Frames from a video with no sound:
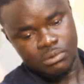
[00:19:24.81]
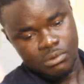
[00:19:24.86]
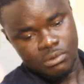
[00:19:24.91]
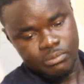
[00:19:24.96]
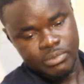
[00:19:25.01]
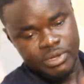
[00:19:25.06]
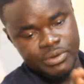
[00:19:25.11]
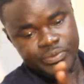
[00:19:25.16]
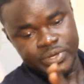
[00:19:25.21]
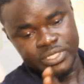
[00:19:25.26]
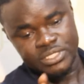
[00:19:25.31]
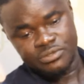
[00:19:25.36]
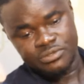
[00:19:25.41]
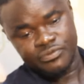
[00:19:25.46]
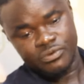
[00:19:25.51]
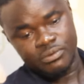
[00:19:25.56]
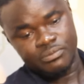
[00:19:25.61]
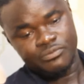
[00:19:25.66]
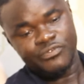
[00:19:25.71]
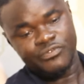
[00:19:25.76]
or be ranging
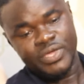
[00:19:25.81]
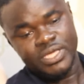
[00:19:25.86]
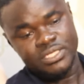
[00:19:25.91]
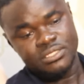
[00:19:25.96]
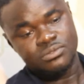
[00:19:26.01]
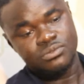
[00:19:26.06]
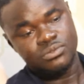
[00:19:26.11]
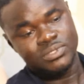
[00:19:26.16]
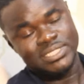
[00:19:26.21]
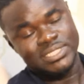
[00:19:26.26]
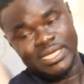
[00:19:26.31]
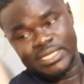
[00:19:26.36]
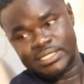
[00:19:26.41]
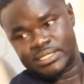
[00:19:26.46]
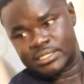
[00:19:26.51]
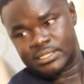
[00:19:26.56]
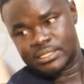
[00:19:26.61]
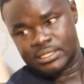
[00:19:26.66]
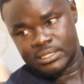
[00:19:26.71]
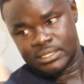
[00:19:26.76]
from first to third.